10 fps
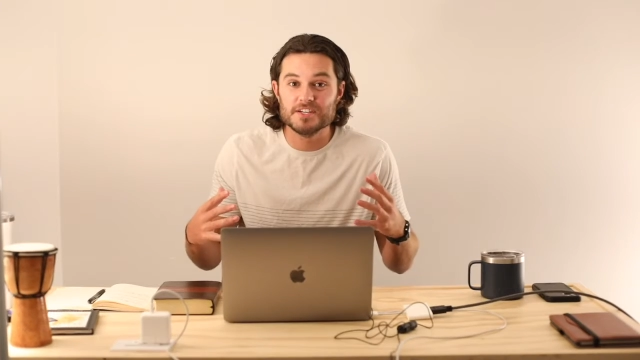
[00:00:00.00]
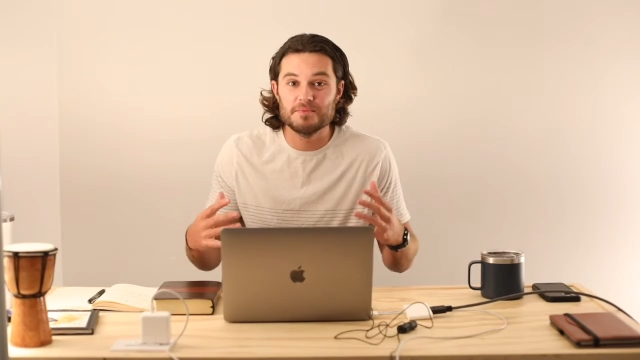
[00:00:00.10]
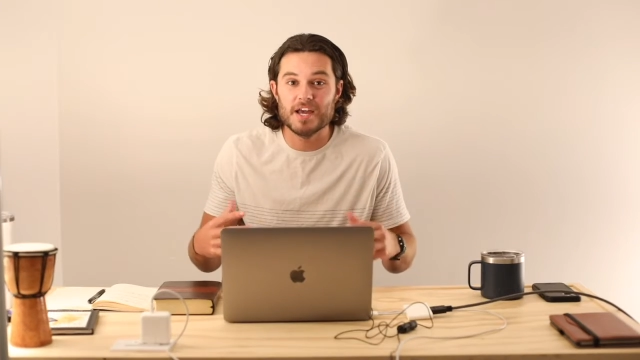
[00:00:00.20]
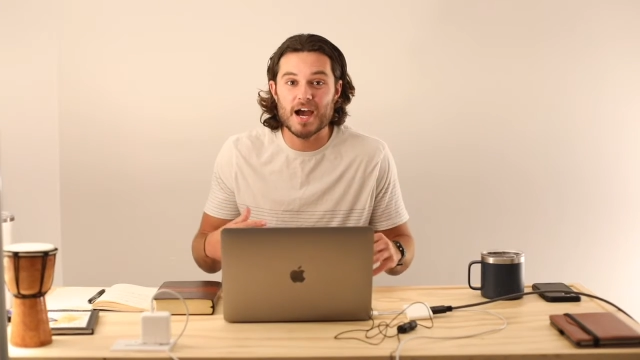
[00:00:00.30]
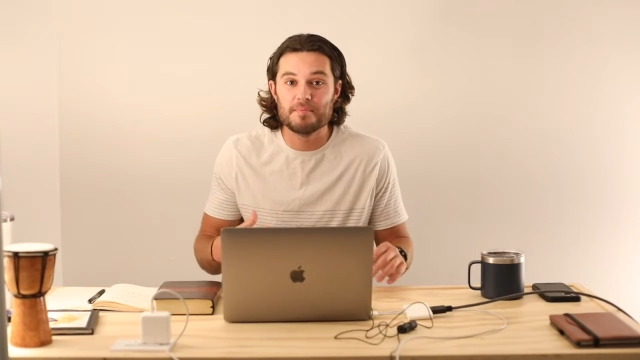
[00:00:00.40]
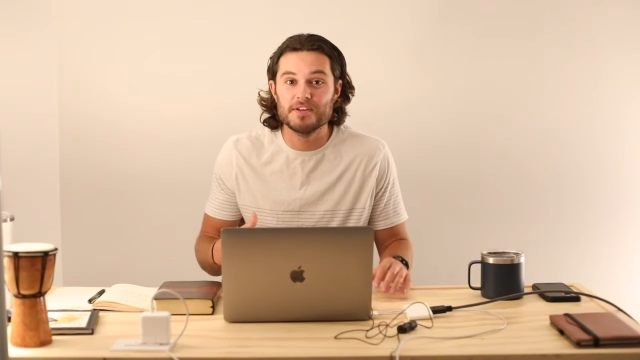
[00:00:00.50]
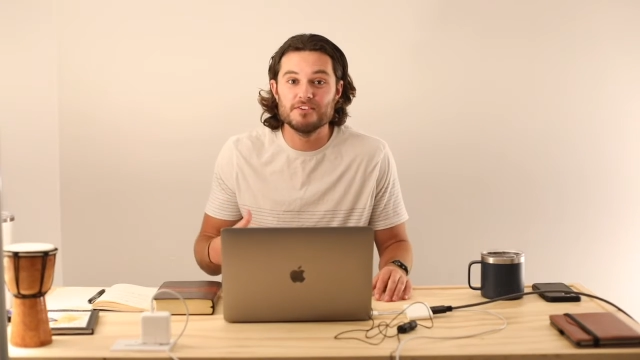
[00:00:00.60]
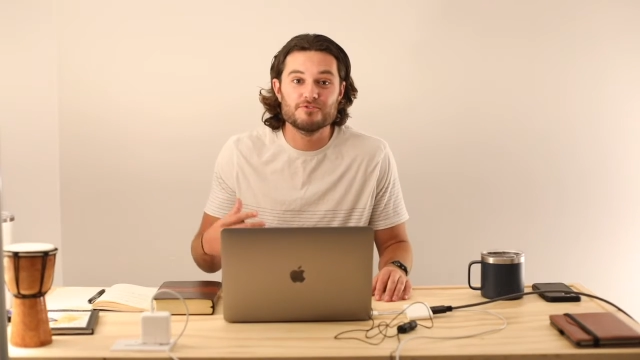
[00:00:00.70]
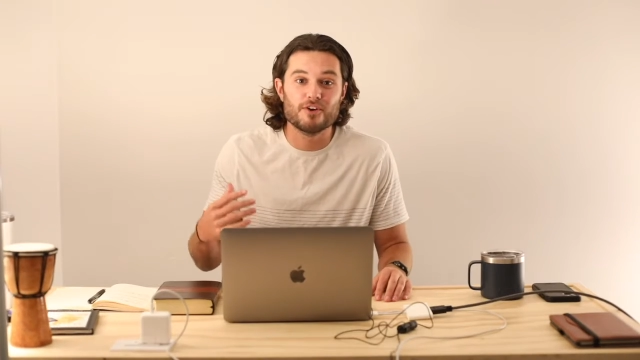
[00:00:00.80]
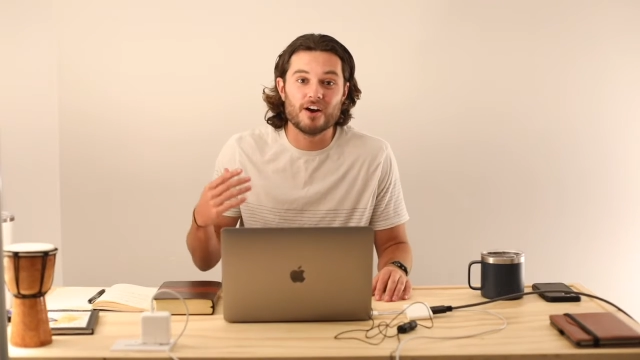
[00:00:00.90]
going to be
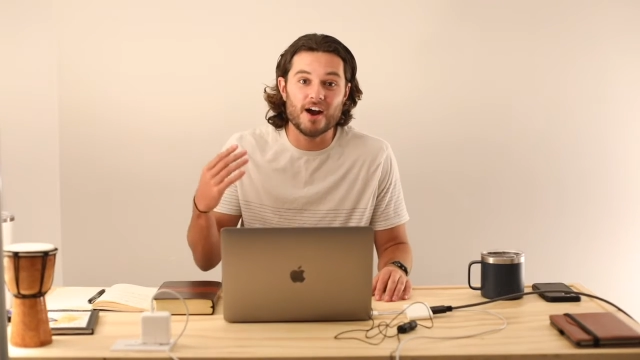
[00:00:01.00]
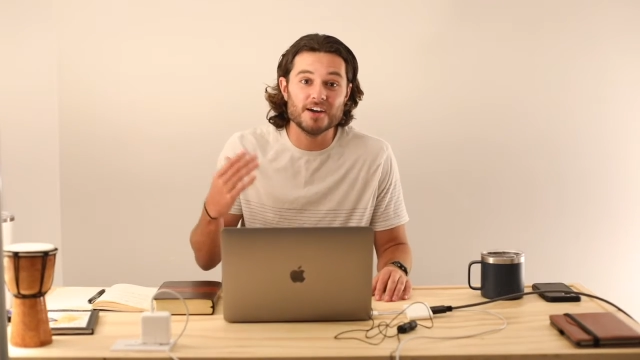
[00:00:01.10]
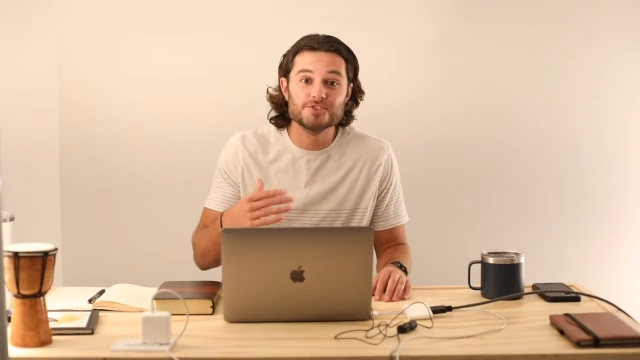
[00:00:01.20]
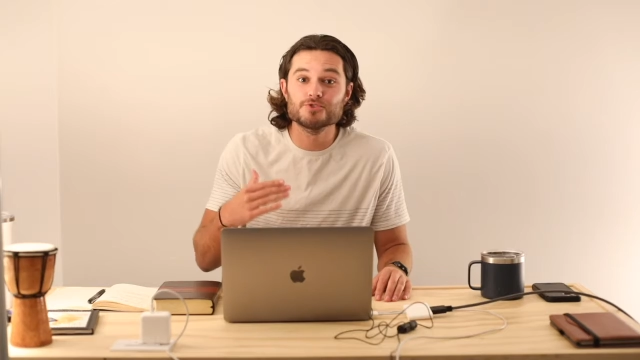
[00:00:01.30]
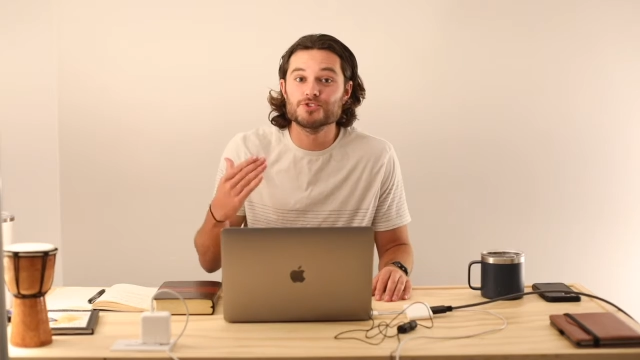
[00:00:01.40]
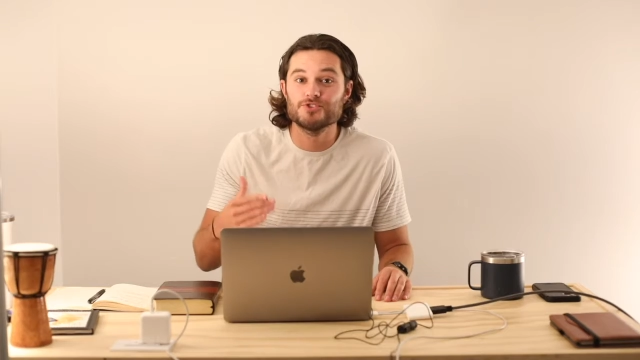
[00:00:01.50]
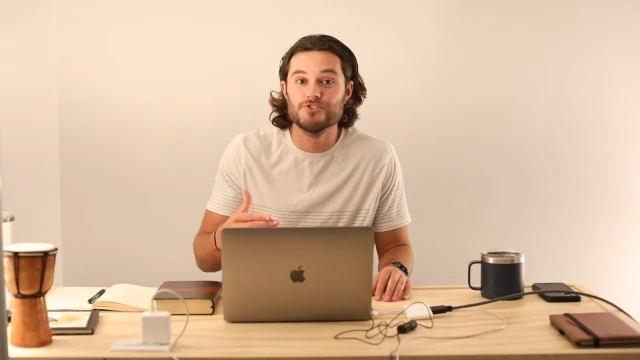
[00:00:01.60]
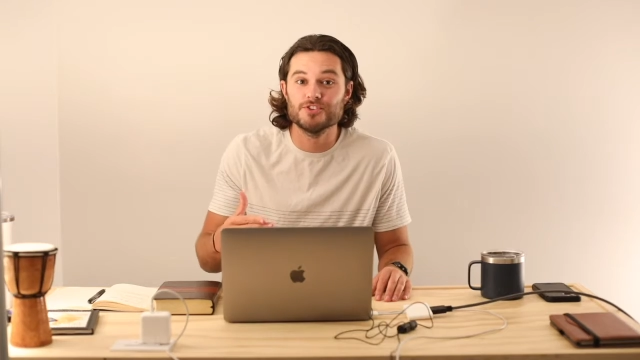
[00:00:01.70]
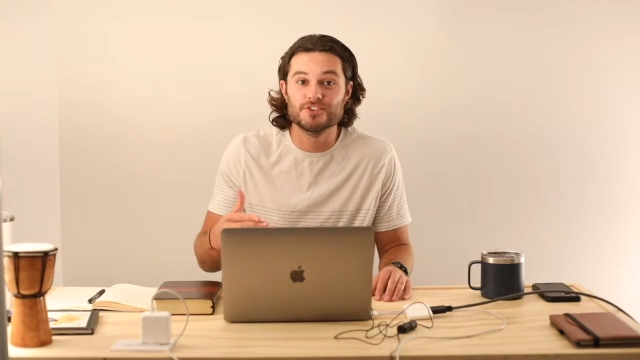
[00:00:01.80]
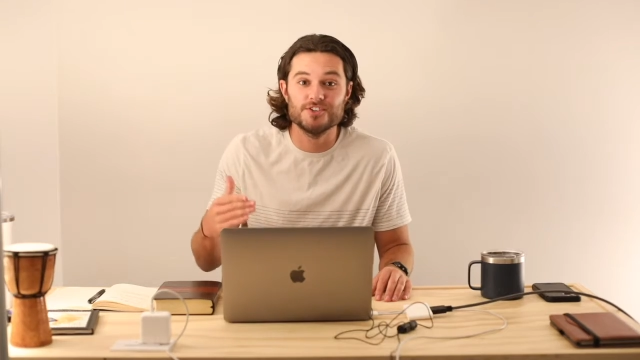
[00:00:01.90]
happening for our high school
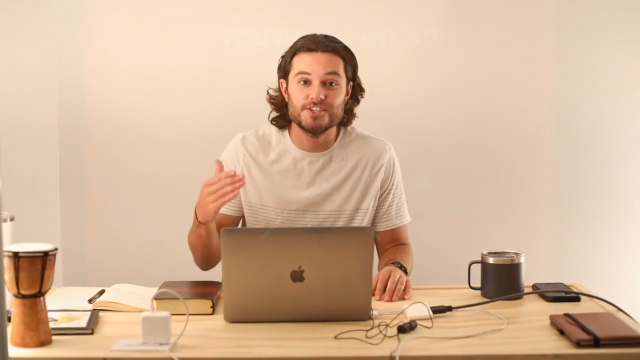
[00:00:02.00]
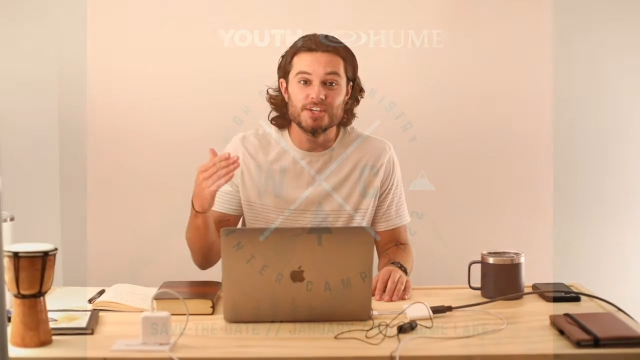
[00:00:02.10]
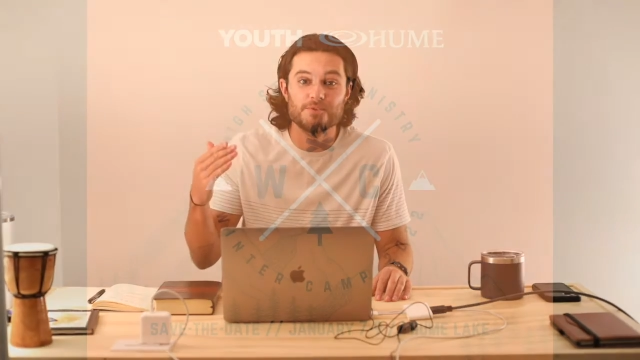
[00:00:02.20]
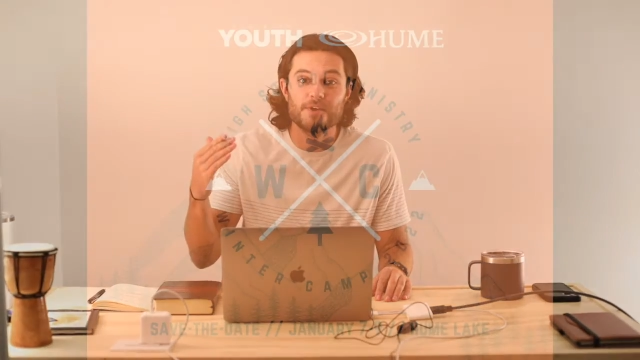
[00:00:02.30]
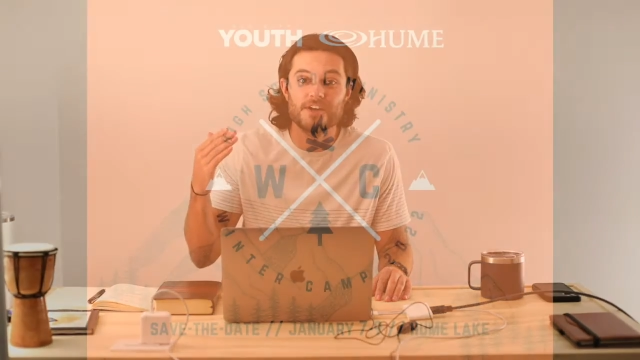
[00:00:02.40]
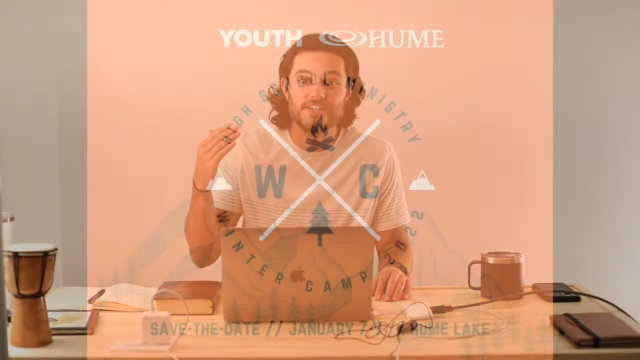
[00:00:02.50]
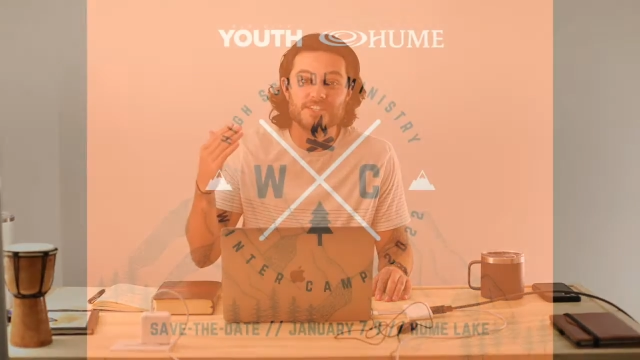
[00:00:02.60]
students on January